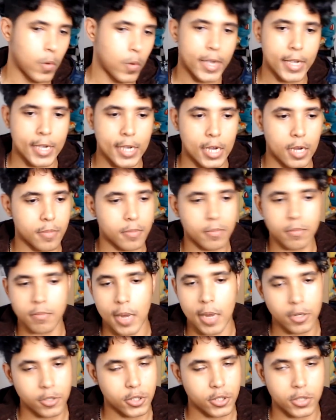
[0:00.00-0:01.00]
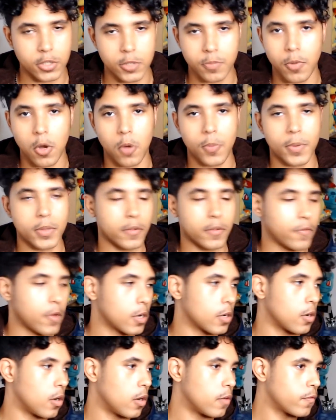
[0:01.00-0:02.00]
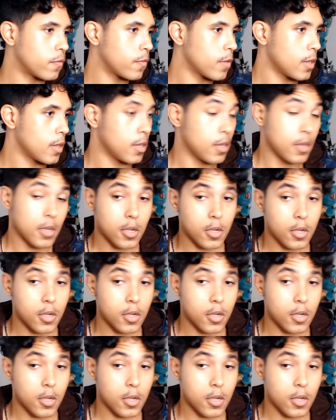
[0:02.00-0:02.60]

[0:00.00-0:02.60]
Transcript: Wake up, mentions are popping the f*** off.